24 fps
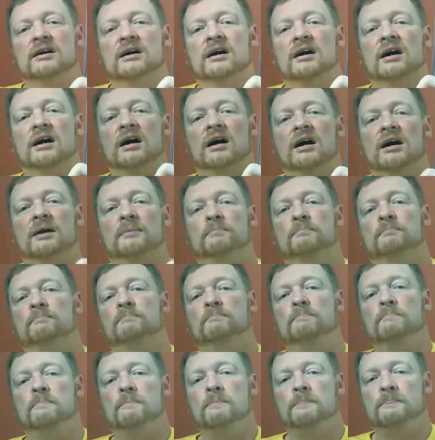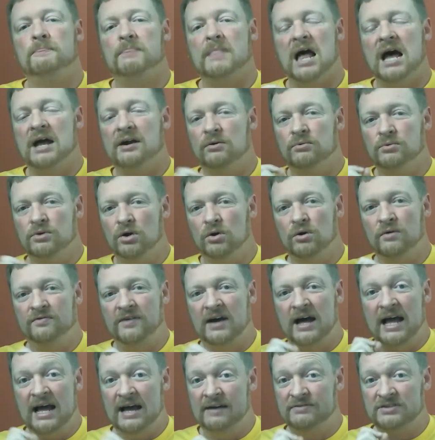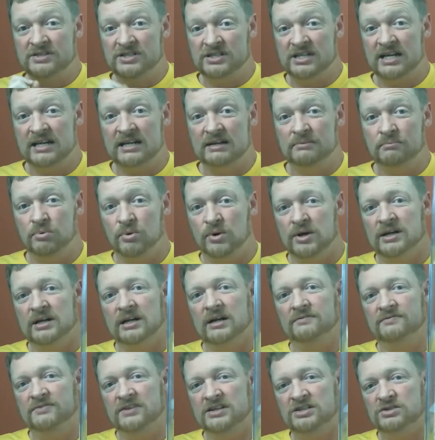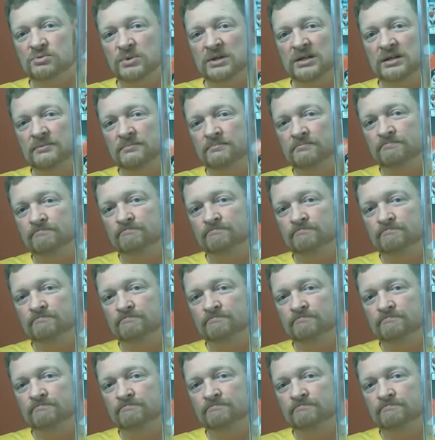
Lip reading: I don't know if I have a second print of this one,